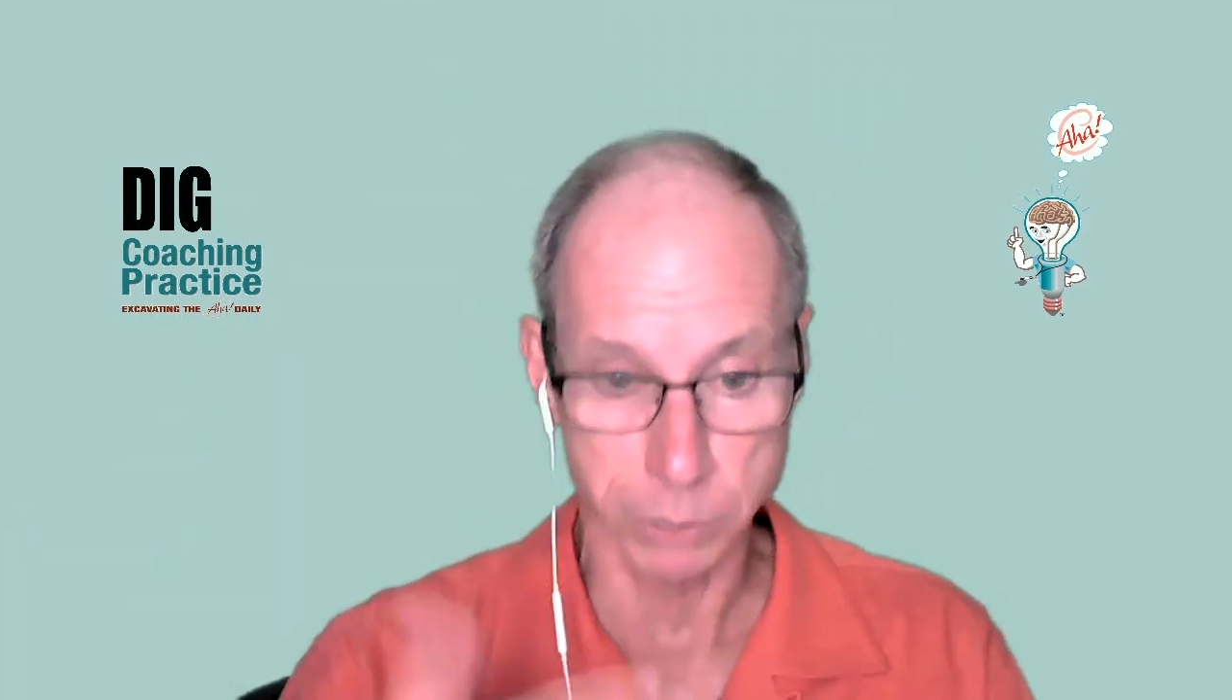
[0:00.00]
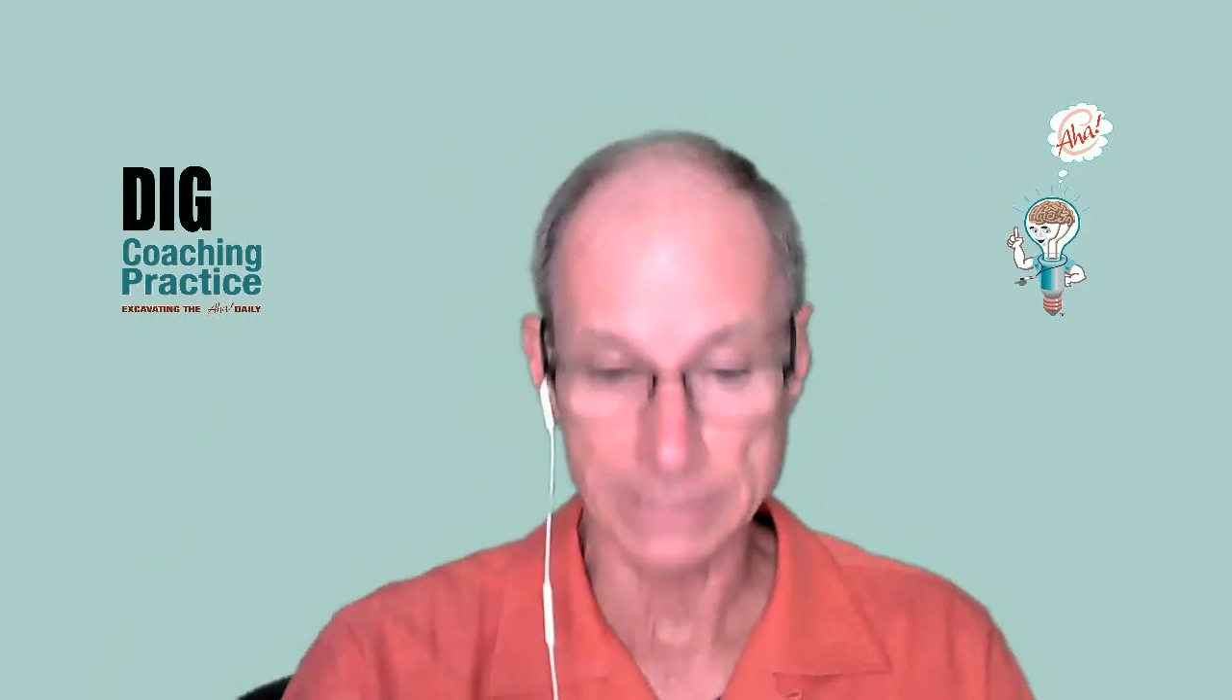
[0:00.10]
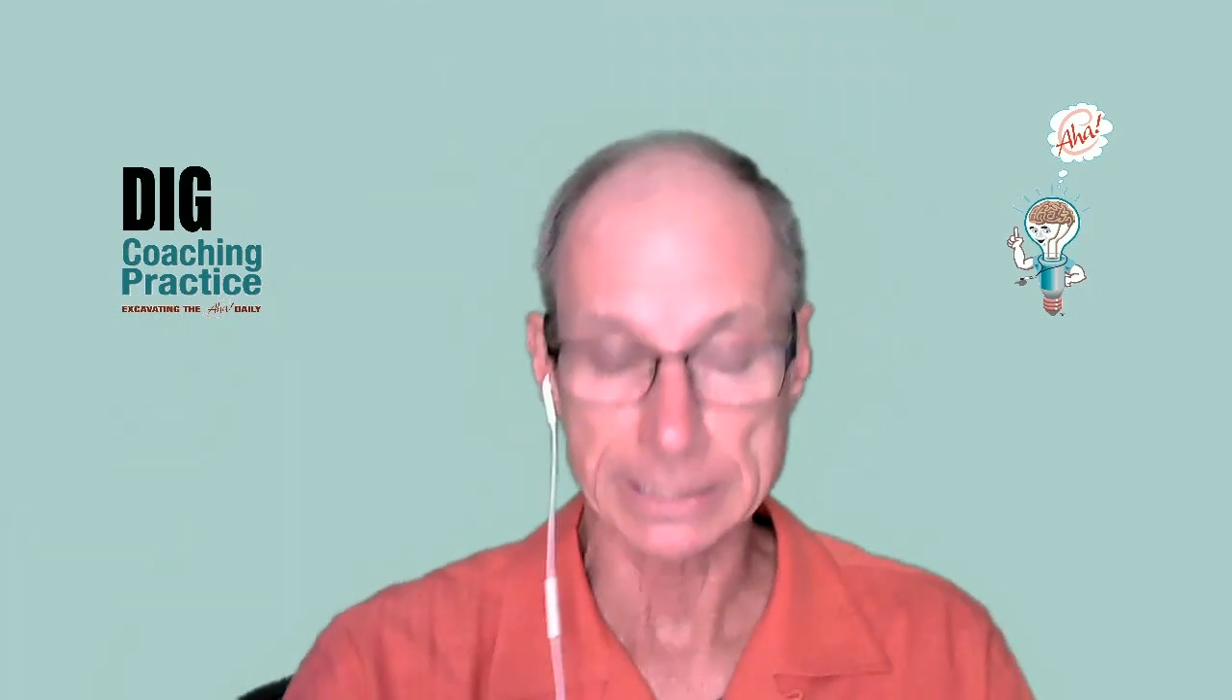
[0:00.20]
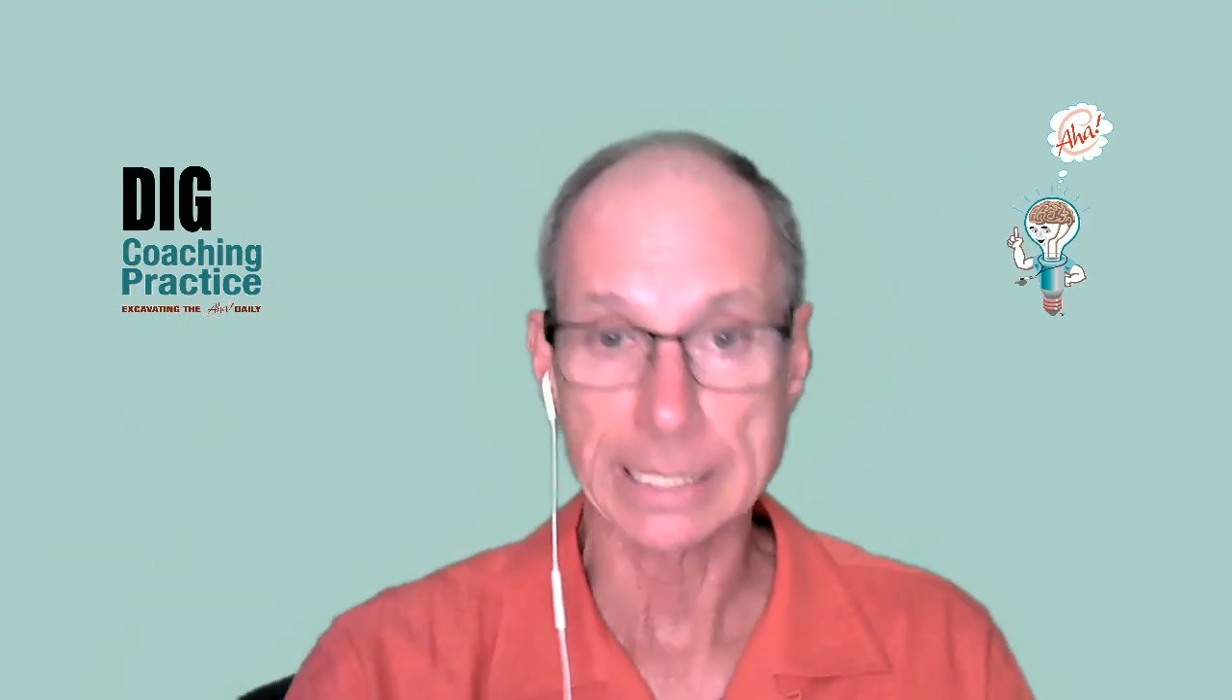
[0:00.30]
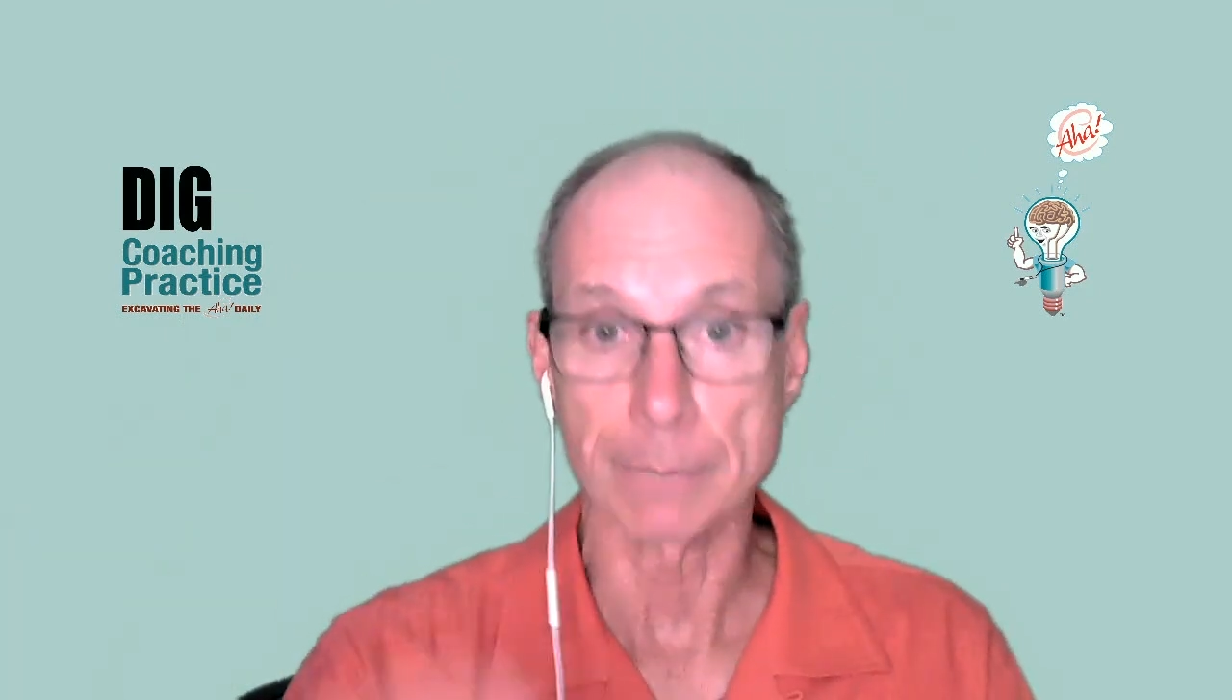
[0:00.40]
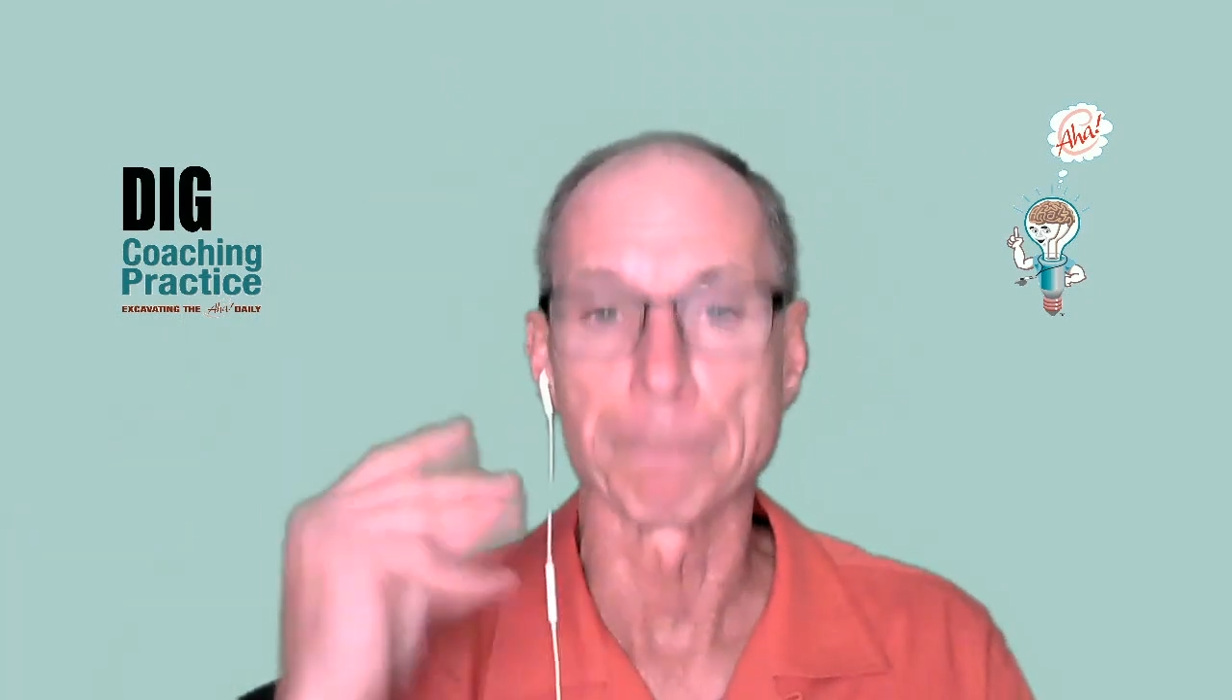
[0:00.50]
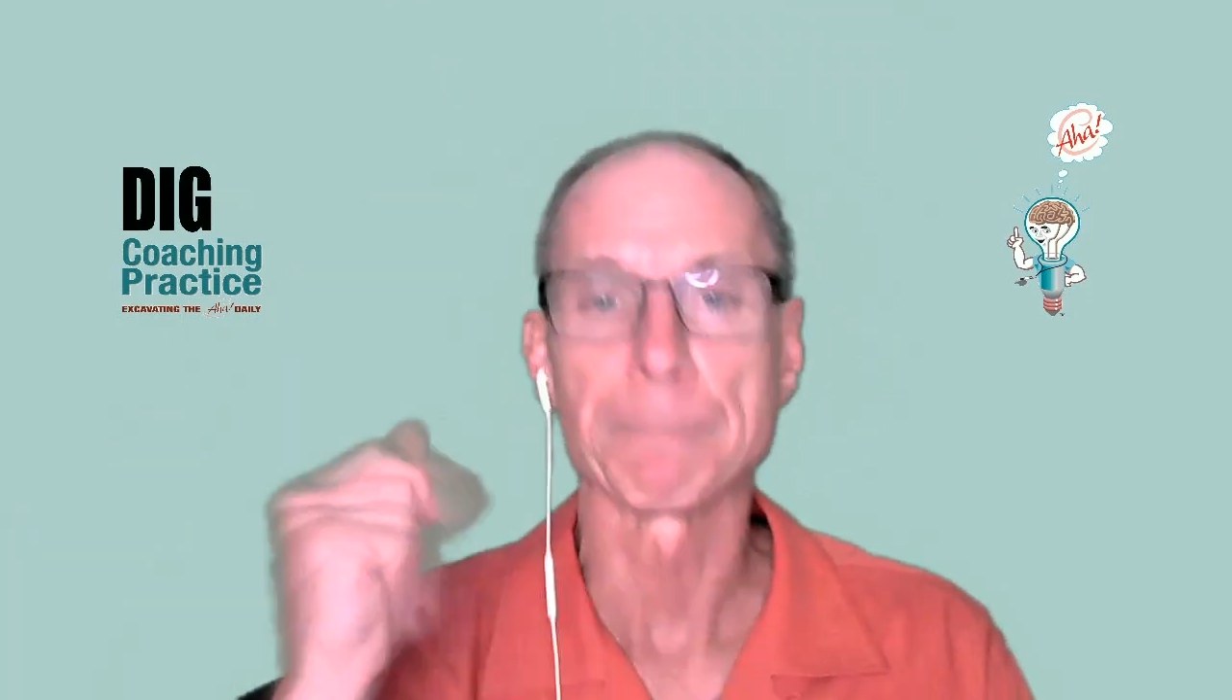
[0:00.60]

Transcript: plugged it in.